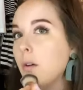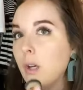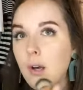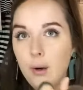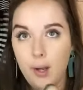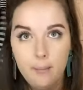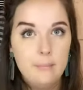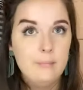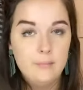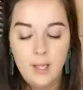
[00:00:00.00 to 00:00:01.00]
Okay,
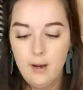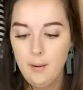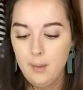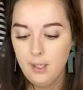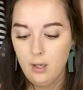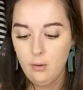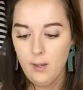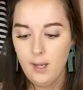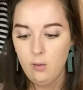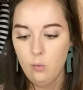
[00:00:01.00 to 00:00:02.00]
now I'm going to go
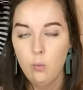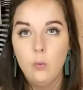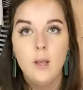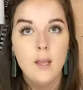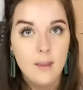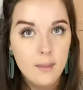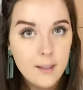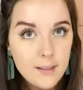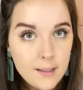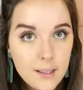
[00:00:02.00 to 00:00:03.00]
in with, let's
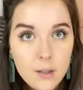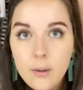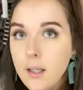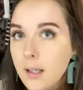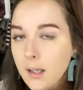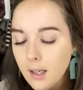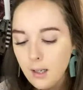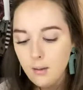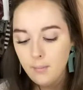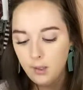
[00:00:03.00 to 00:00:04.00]
see, do I need any? I'm
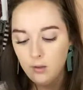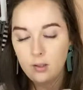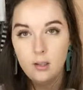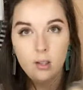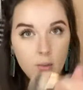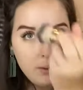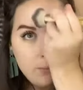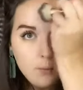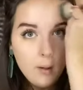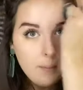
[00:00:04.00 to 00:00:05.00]
going to use a little bit
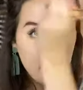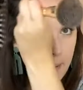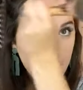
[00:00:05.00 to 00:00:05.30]
more up here.